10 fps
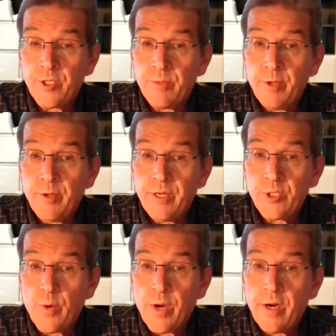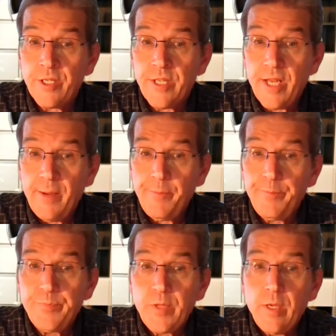Disabilities Awareness Day.
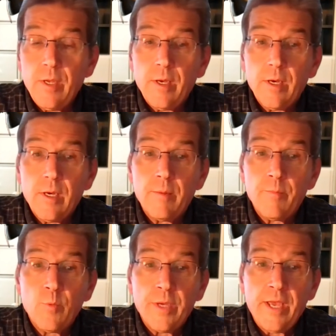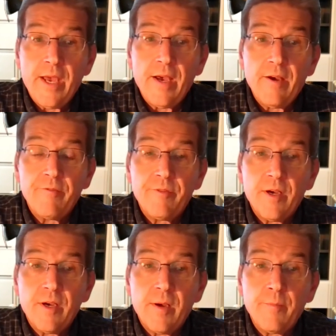We have
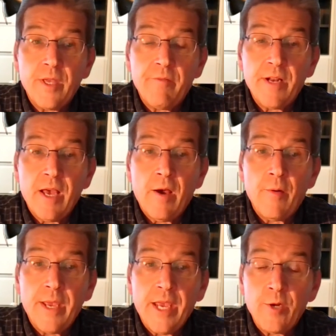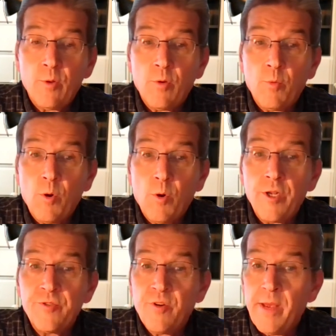given out annual
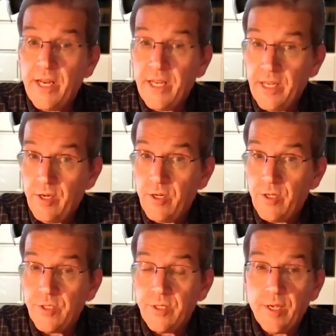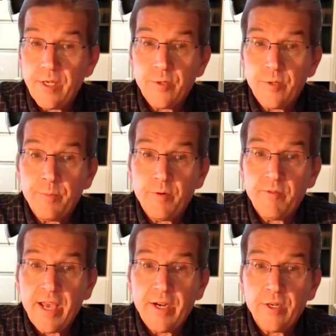awards for many years to
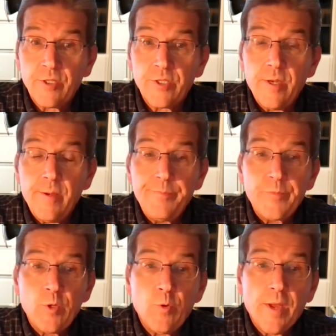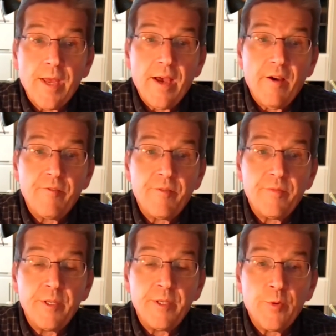providers who have
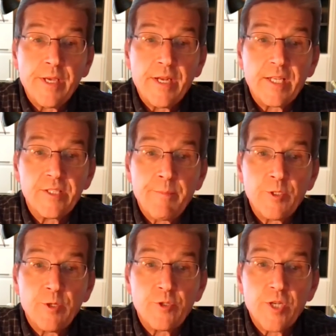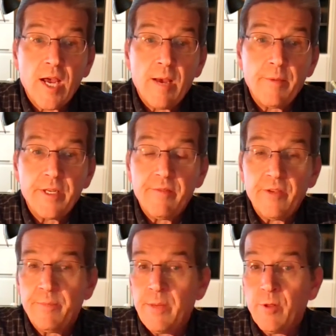been doing an exceptional job in
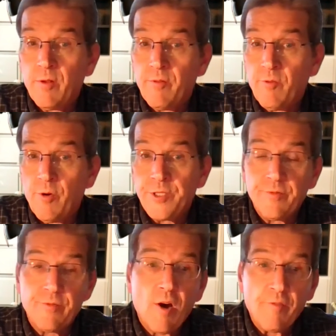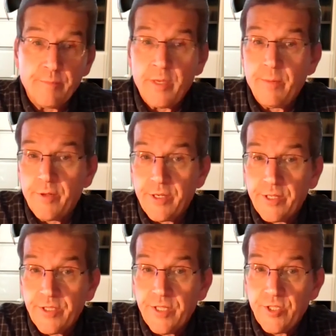giving people a voice, involving people in
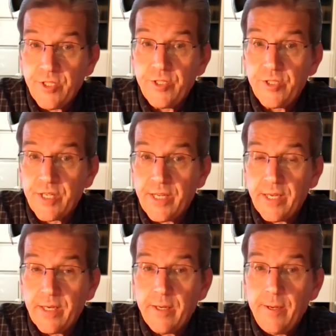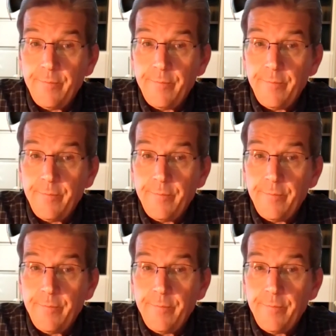decisions, and